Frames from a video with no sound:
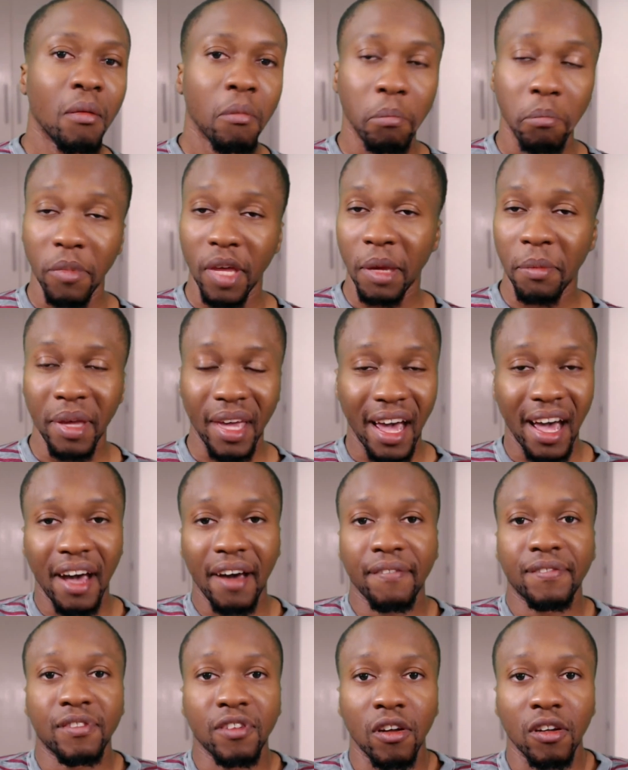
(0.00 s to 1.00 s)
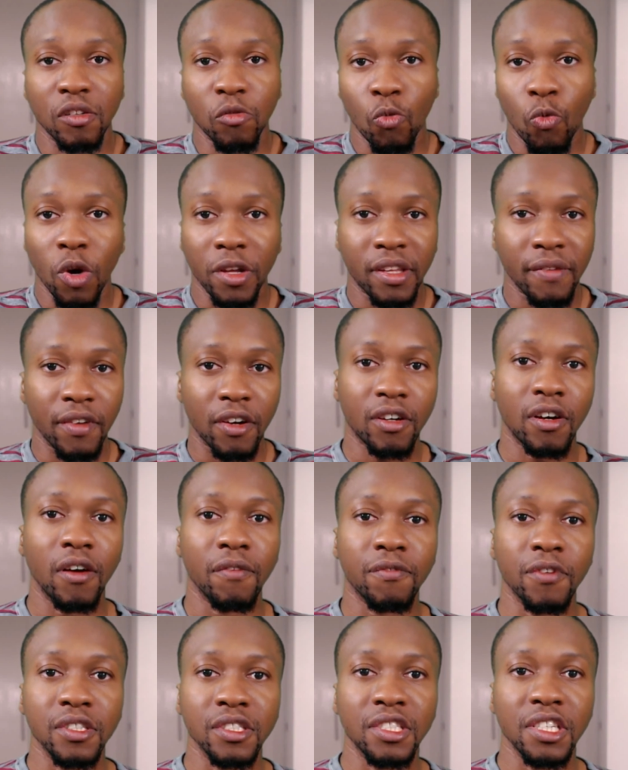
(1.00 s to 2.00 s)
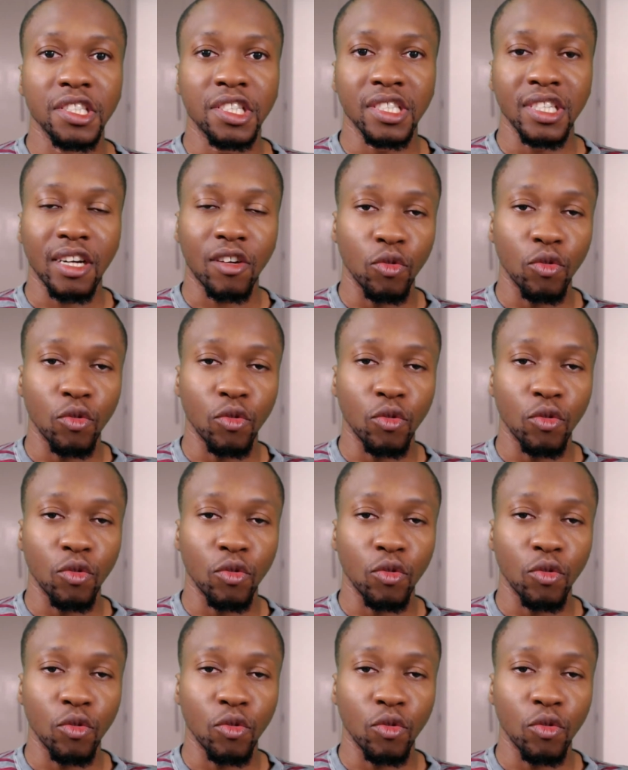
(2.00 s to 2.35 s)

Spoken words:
maybe after whatever confrontation that